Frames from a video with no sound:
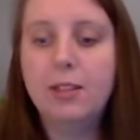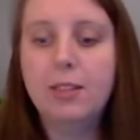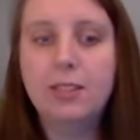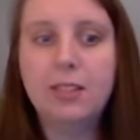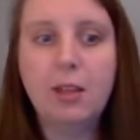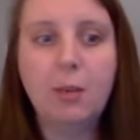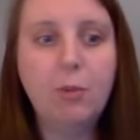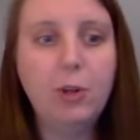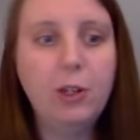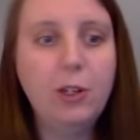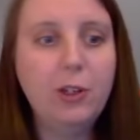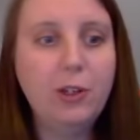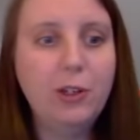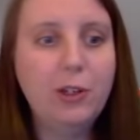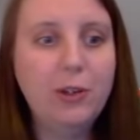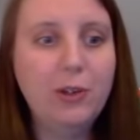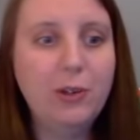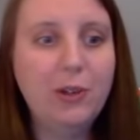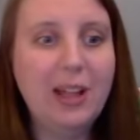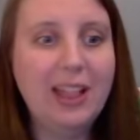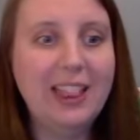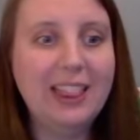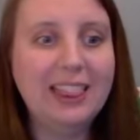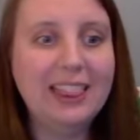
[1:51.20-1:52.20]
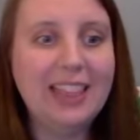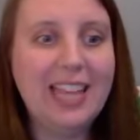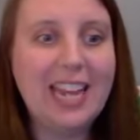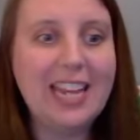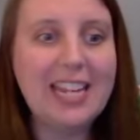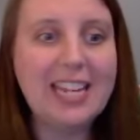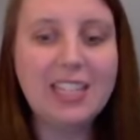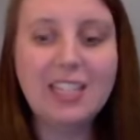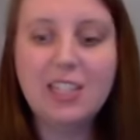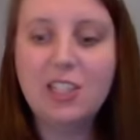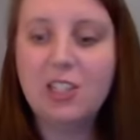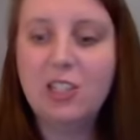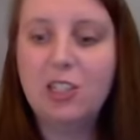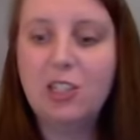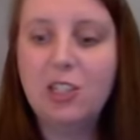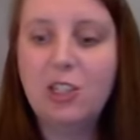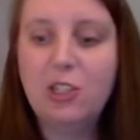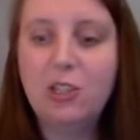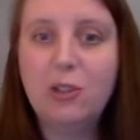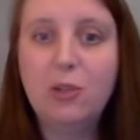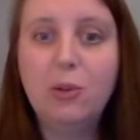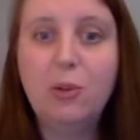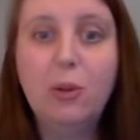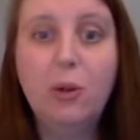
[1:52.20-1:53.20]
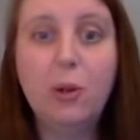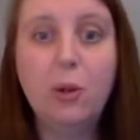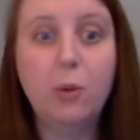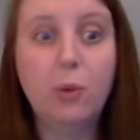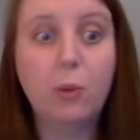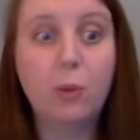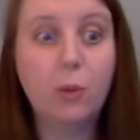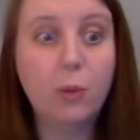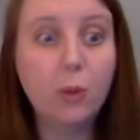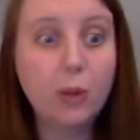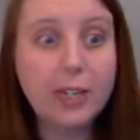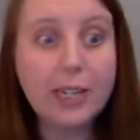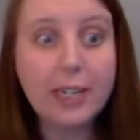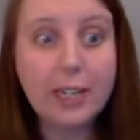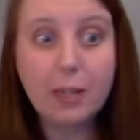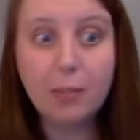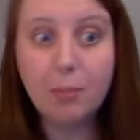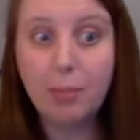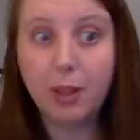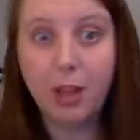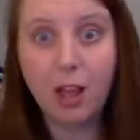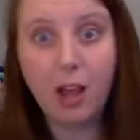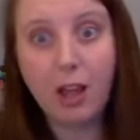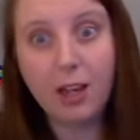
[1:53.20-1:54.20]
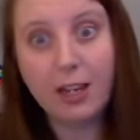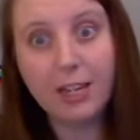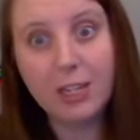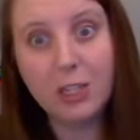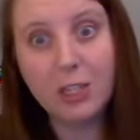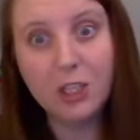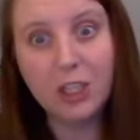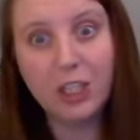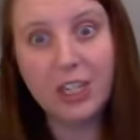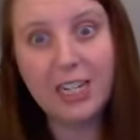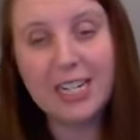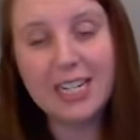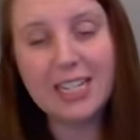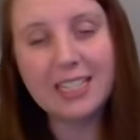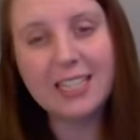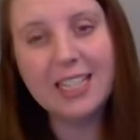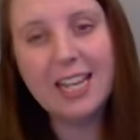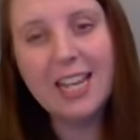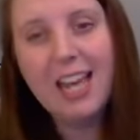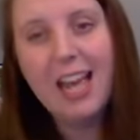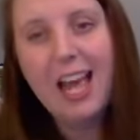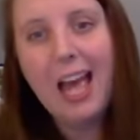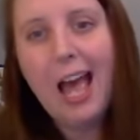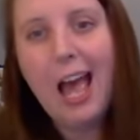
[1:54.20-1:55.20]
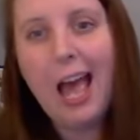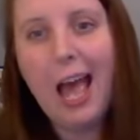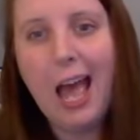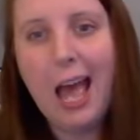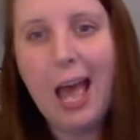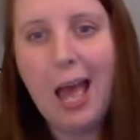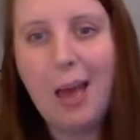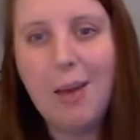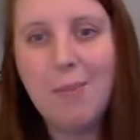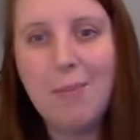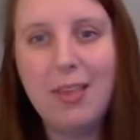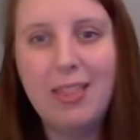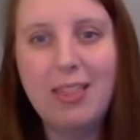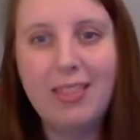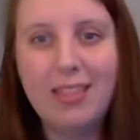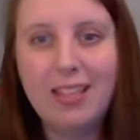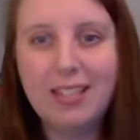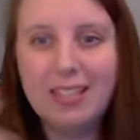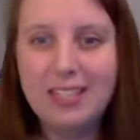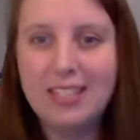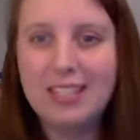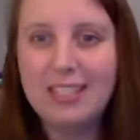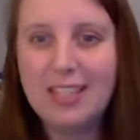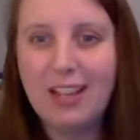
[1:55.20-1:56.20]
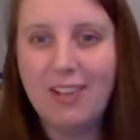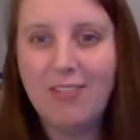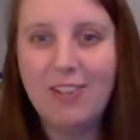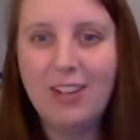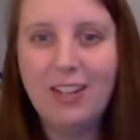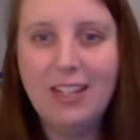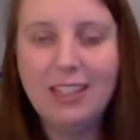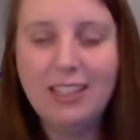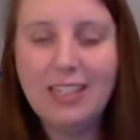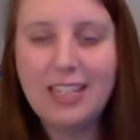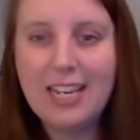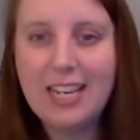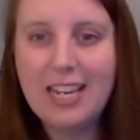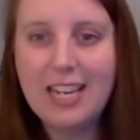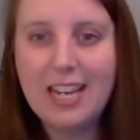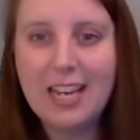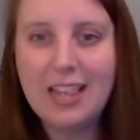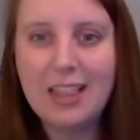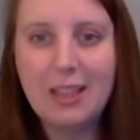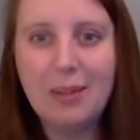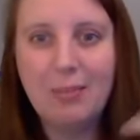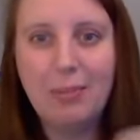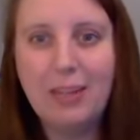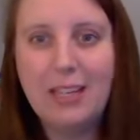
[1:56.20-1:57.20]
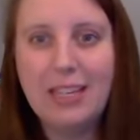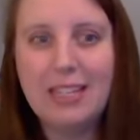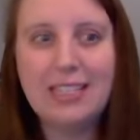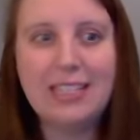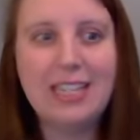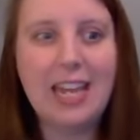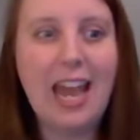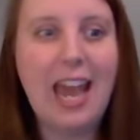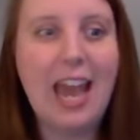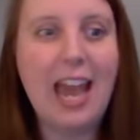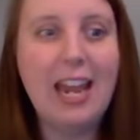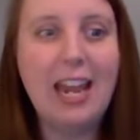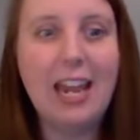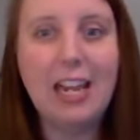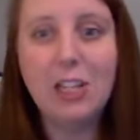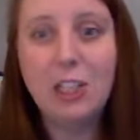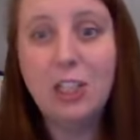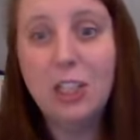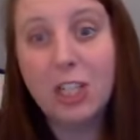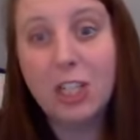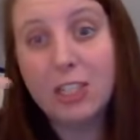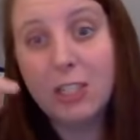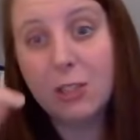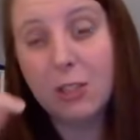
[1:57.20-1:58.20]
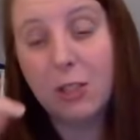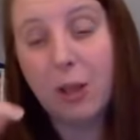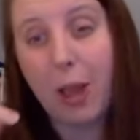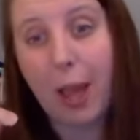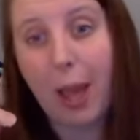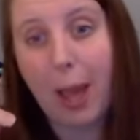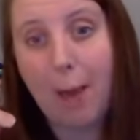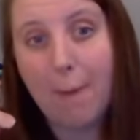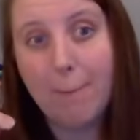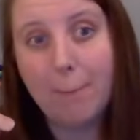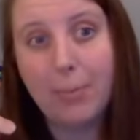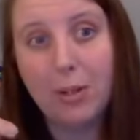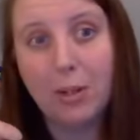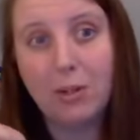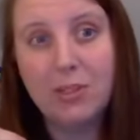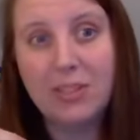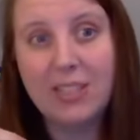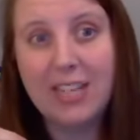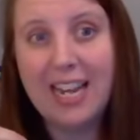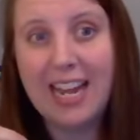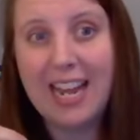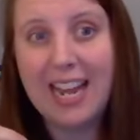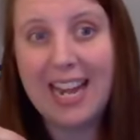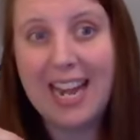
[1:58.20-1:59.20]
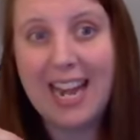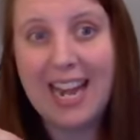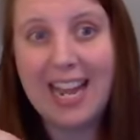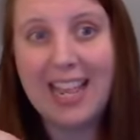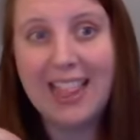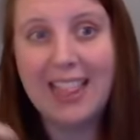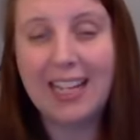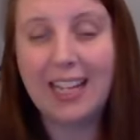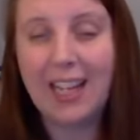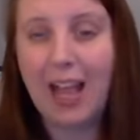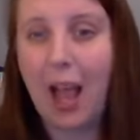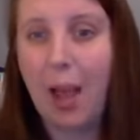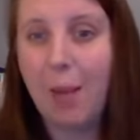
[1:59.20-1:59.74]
someone who likes to read blog entries, this is definitely the place to head. I just posted it in the